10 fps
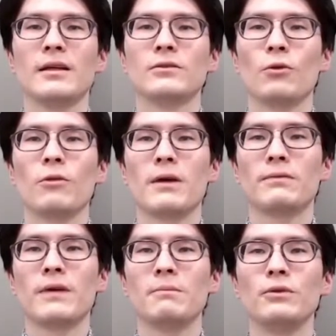The problem
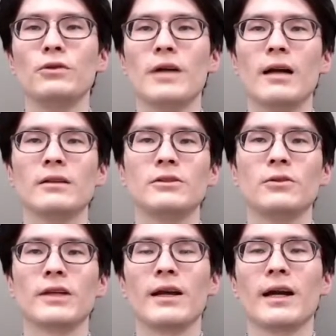is that the buffer
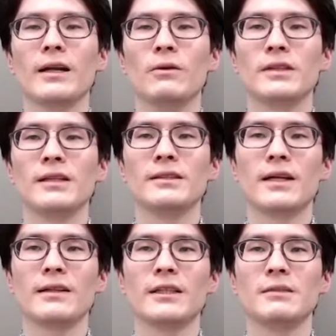pool gets
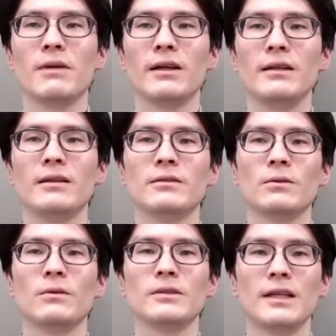contaminated
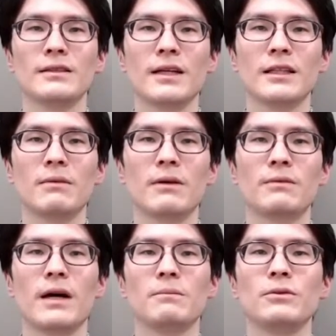under certain
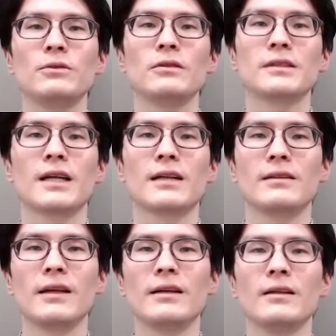conditions, and the
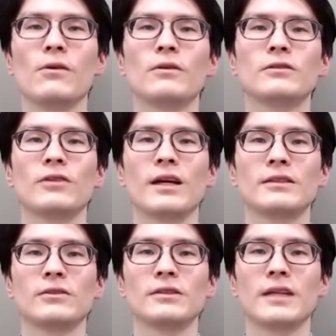blocks
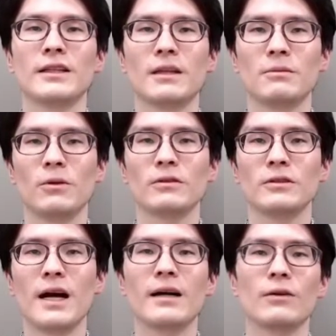reconstructed
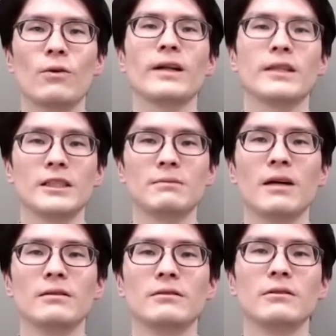utilizing the
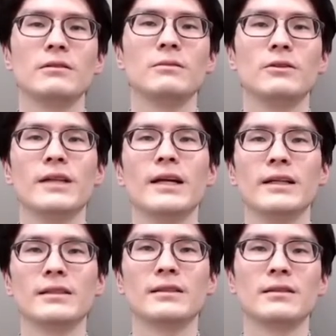contaminated buffer
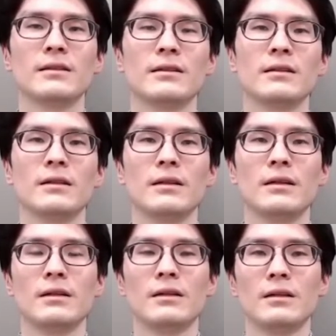pool get
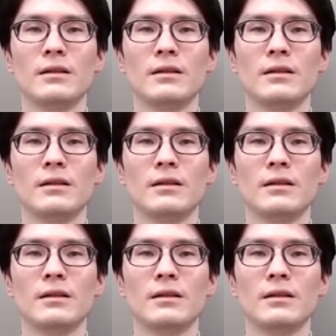corrupted.